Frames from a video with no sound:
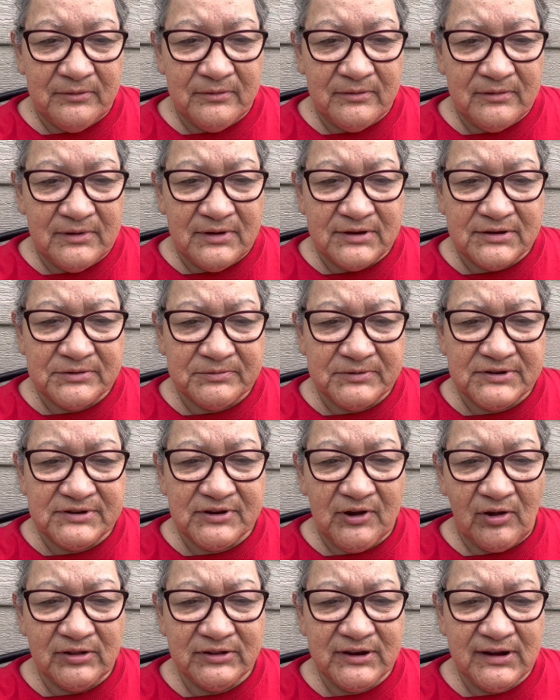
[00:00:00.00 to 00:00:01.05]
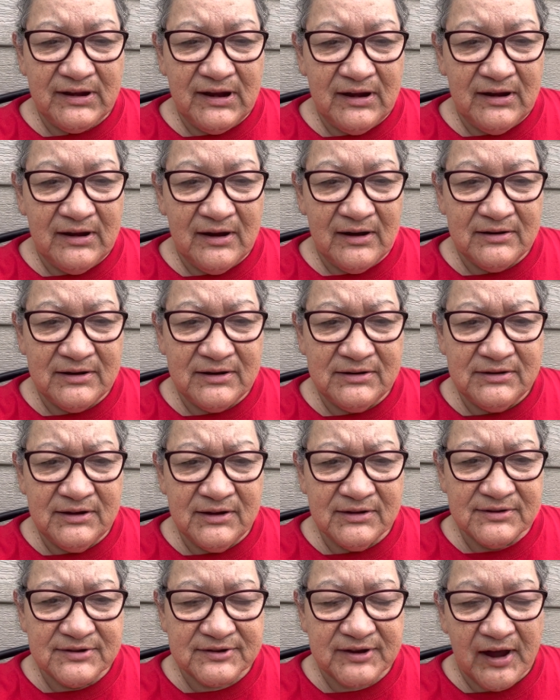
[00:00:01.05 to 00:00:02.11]
this resulted in an
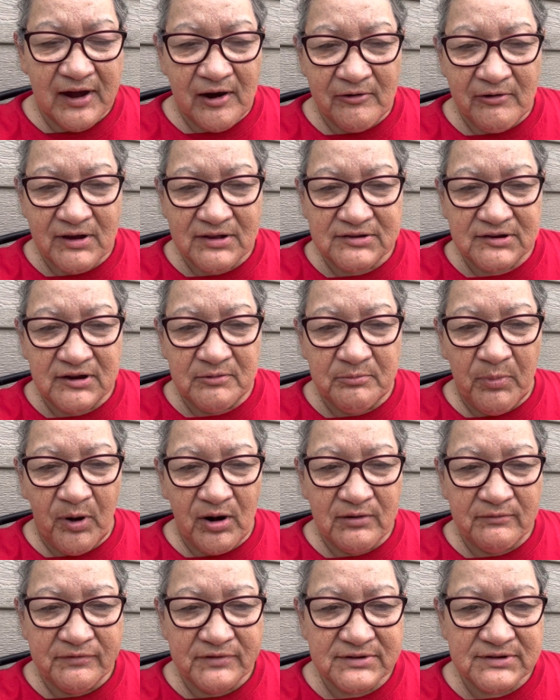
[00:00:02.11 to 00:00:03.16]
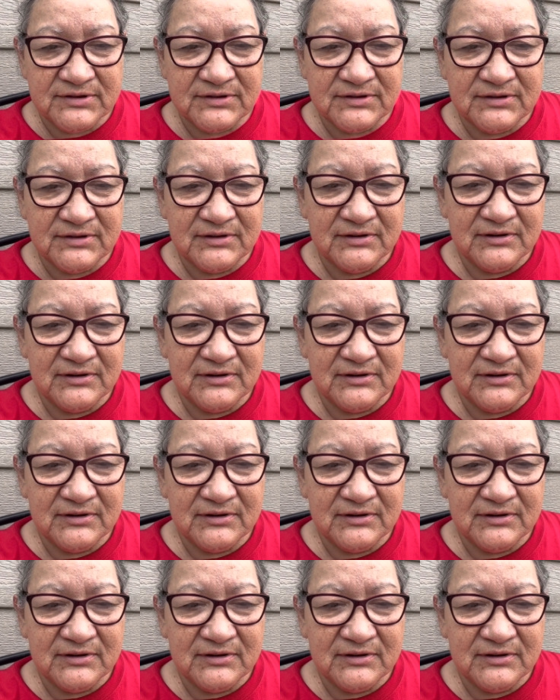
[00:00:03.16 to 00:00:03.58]
Indian scare at St. Boniface.